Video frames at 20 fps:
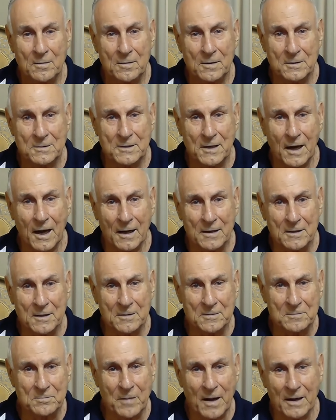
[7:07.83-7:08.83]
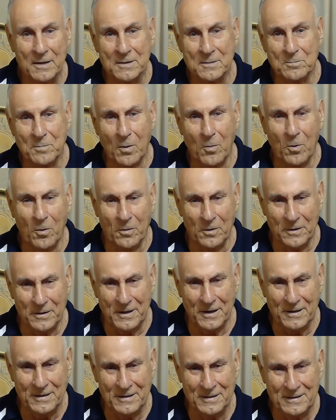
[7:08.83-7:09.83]
This guy comes back aboard
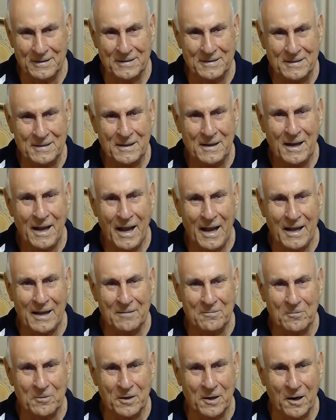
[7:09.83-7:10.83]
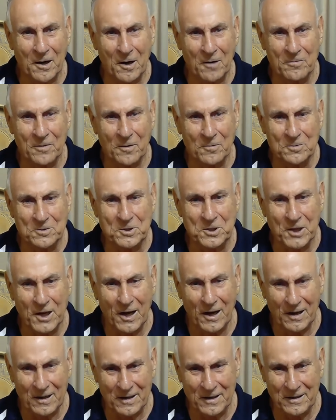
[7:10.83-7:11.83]
and went off on
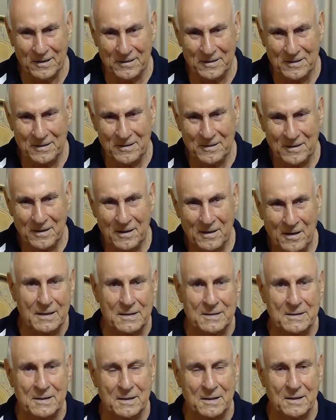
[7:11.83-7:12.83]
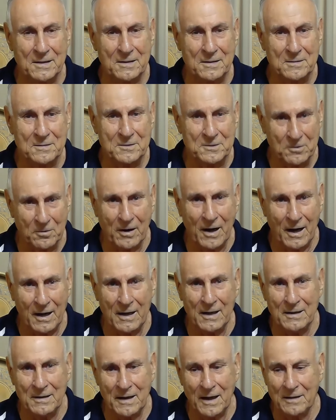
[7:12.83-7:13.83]
Chuck. And so
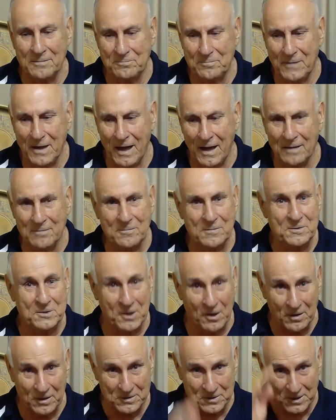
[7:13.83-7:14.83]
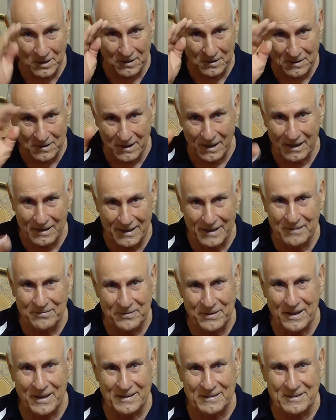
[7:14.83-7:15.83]
I'm sorry, Chuck, I
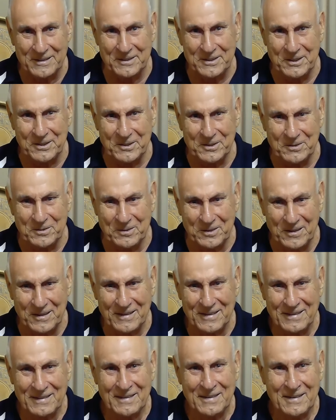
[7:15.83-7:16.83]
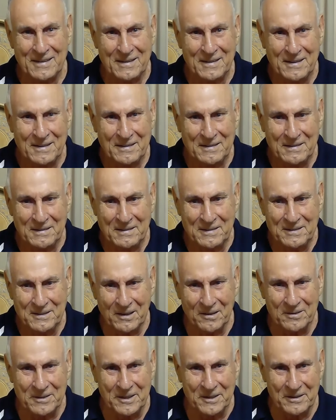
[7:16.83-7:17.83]
left that to you.
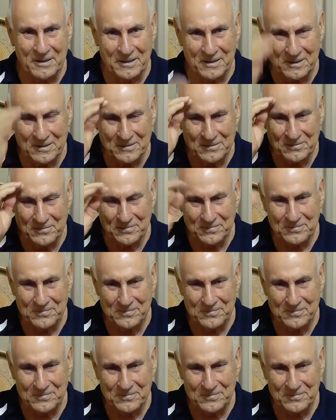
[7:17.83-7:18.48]
Y'all carry on.